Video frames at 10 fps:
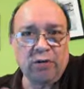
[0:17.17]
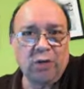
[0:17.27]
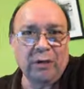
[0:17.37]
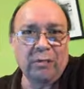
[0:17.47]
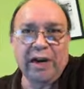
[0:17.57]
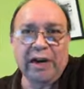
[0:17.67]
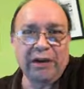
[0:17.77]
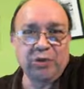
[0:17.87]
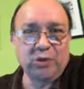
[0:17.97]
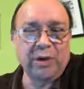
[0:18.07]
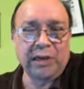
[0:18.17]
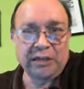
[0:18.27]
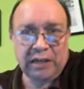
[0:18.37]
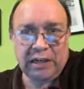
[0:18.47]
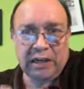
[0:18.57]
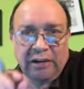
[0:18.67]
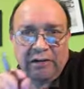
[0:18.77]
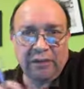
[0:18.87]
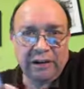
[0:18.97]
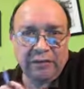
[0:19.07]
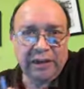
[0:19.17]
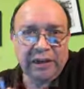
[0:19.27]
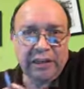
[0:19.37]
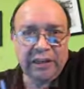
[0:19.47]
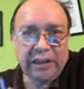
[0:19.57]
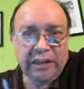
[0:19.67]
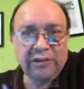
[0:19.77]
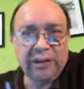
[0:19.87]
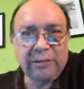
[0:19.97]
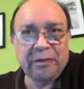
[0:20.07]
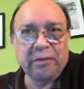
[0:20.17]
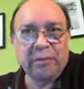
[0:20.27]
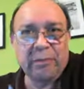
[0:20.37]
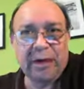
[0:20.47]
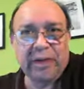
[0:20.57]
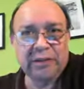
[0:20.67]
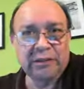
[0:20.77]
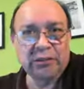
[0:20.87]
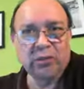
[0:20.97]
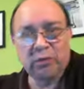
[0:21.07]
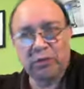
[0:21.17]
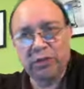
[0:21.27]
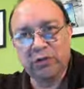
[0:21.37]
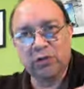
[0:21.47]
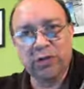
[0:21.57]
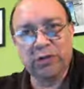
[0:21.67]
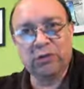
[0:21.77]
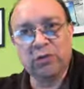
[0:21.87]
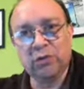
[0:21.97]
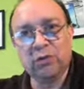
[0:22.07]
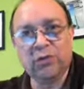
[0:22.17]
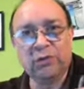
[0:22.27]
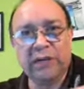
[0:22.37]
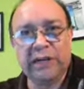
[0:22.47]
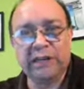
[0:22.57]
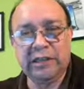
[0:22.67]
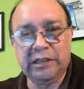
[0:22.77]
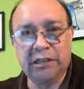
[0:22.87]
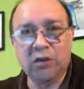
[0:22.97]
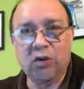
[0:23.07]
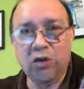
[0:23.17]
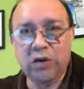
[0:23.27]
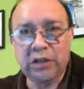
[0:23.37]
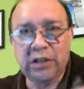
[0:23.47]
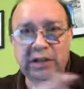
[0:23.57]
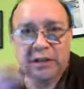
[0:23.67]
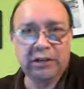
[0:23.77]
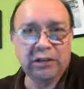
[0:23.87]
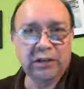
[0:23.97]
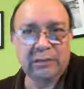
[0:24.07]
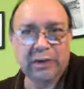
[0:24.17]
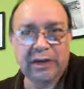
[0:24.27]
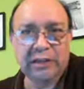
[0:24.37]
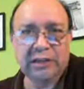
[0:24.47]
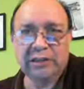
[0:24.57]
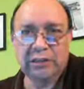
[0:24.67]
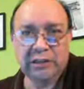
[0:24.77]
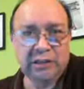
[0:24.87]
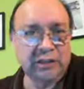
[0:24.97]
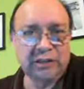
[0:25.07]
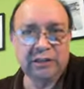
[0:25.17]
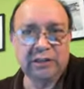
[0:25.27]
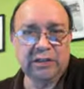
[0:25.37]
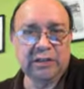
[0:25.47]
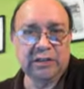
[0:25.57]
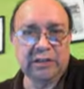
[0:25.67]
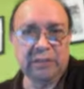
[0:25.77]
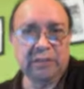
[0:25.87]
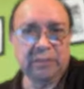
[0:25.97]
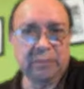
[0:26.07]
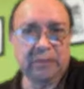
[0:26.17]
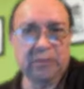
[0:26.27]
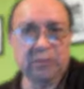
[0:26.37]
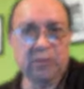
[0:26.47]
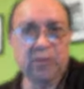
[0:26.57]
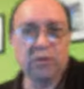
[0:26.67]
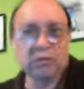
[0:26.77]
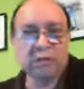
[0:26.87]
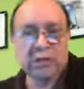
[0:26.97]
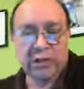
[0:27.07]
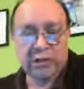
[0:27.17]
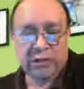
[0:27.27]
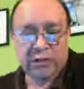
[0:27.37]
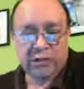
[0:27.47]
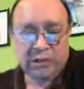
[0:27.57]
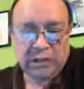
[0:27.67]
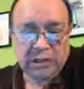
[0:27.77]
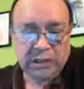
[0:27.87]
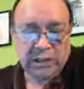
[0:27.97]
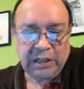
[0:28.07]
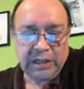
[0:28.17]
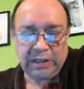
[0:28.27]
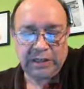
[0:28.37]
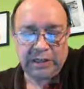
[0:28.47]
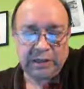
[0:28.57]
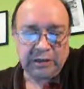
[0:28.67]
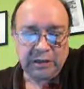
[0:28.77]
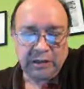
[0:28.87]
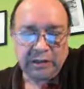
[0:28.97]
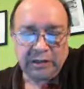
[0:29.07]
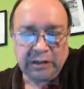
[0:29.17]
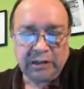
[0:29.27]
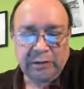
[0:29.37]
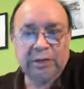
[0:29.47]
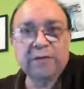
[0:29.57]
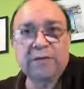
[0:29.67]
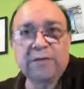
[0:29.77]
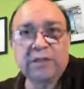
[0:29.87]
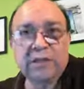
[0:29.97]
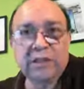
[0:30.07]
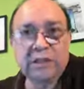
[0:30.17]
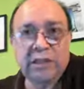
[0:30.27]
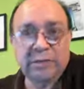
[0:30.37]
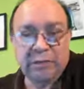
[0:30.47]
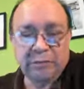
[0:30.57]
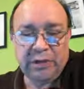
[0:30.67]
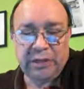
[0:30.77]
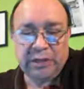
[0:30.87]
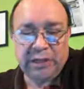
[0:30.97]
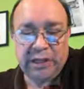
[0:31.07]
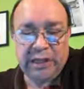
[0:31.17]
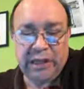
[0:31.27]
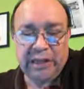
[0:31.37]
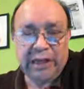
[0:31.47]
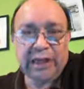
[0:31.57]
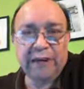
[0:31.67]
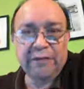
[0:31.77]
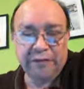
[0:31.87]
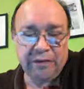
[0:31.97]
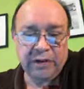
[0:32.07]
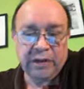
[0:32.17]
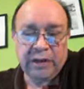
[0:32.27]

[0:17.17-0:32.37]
one bar, two bars, a very little number of bars. No, when you want to find all the bars, this is not the method to go. So this is the case here. Determine the forces in members AF